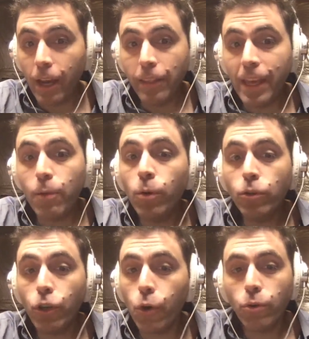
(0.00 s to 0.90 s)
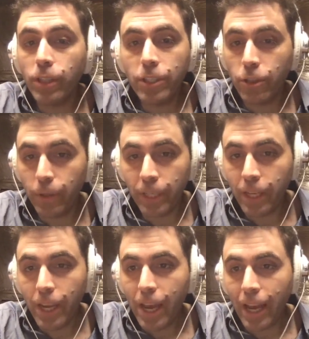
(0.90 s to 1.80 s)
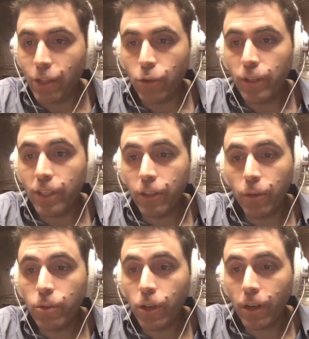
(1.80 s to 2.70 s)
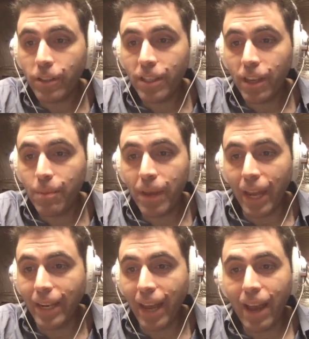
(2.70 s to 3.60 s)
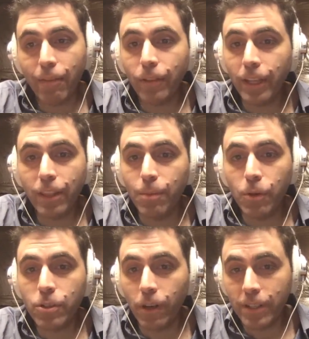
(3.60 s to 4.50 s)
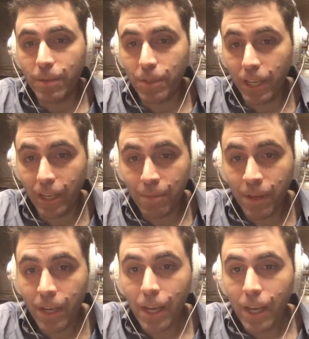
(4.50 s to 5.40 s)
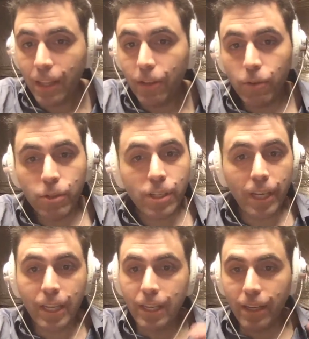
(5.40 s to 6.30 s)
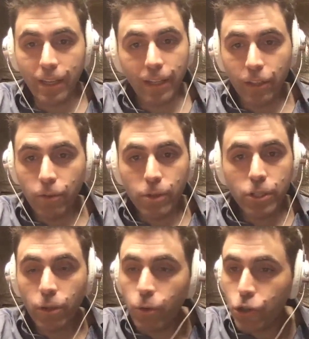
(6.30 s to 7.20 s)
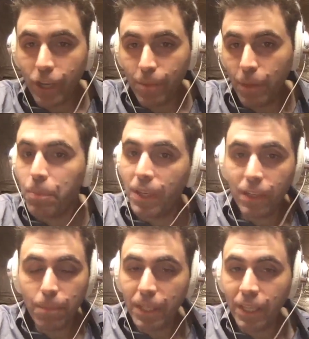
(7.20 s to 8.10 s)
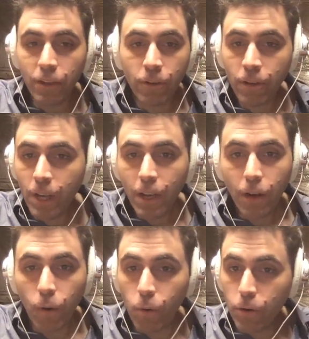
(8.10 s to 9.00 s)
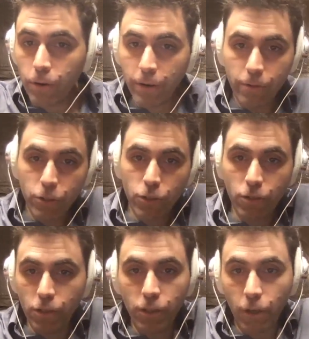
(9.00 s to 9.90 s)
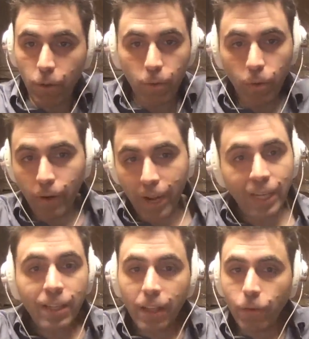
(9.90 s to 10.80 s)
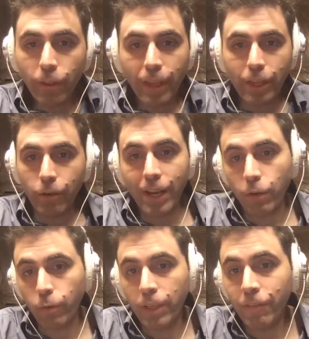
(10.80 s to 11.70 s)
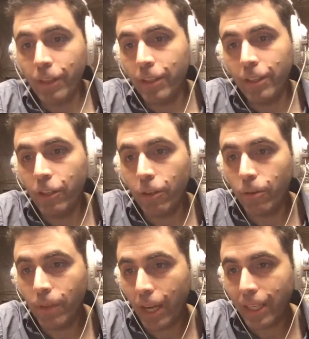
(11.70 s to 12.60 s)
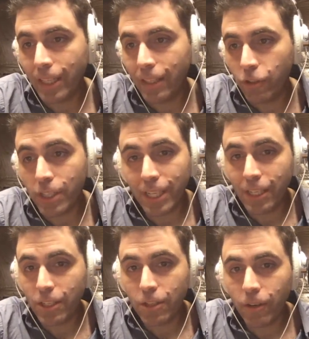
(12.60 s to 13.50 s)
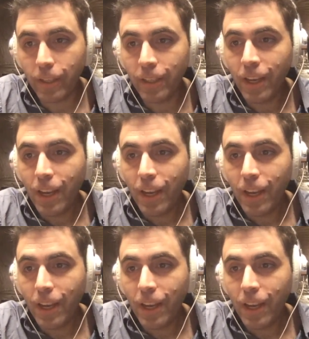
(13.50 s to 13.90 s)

They will totally do it and you can go talk to them and have like the most awesome time. There's no shame in being a beginner or or any level that you're at or even not just getting started.